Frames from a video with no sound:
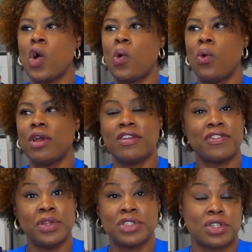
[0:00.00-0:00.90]
or the
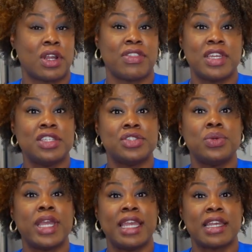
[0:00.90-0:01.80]
future or things you
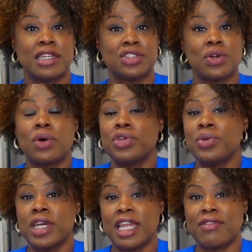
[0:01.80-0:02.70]
can't control, you
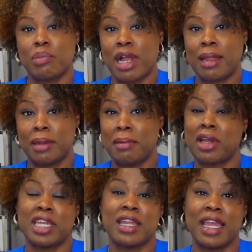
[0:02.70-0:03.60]
could have a problem
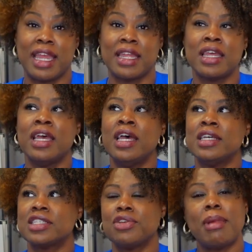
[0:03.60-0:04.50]
on your hand.
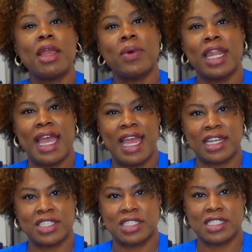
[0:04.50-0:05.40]
So you might want to
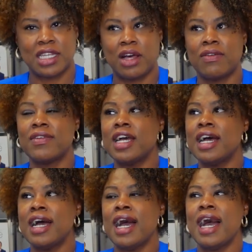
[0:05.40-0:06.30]
ask yourself,
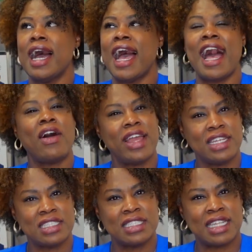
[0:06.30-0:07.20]
How
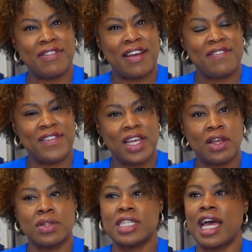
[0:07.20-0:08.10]
anxious have I
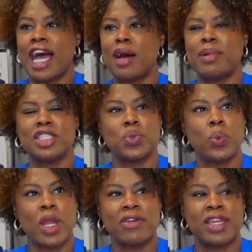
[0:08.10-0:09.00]
felt? How much
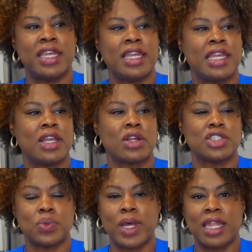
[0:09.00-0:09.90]
worrying or
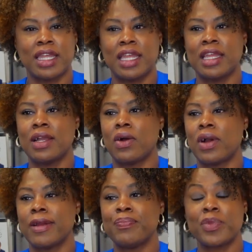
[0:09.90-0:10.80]
dwelling
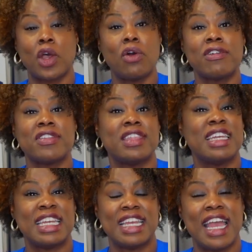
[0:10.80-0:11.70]
or
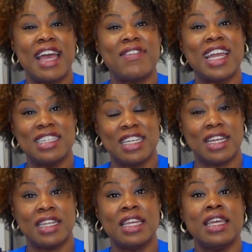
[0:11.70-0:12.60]
overthinking have I
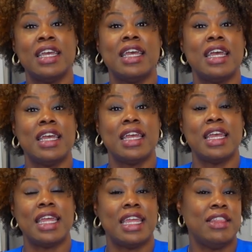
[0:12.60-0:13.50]
done
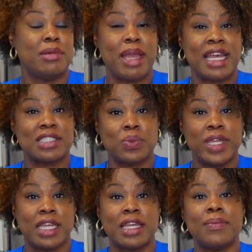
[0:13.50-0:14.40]
in the past
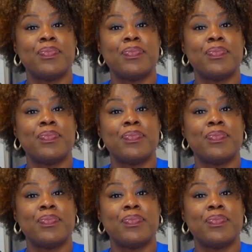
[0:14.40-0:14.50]
week?